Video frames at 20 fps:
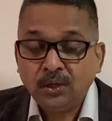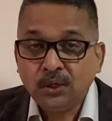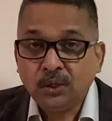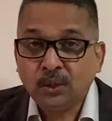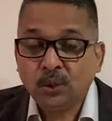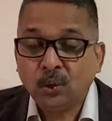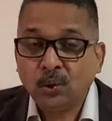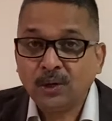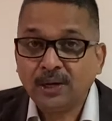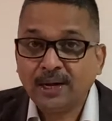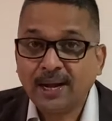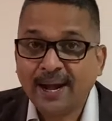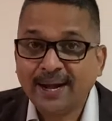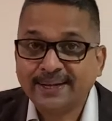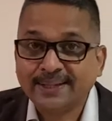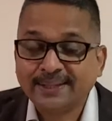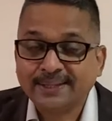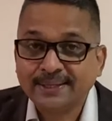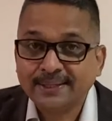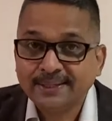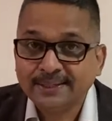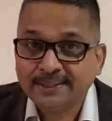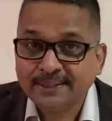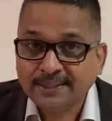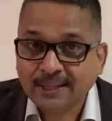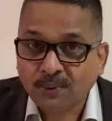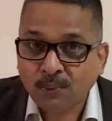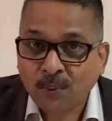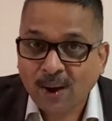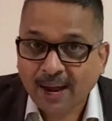don't let
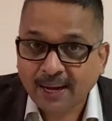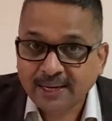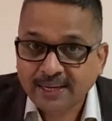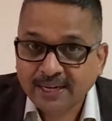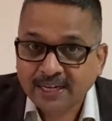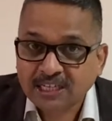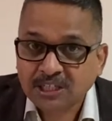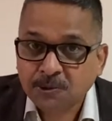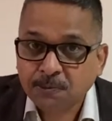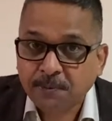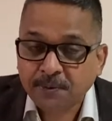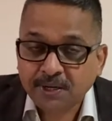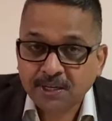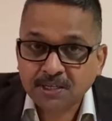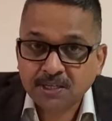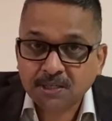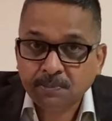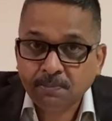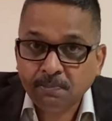the valley experience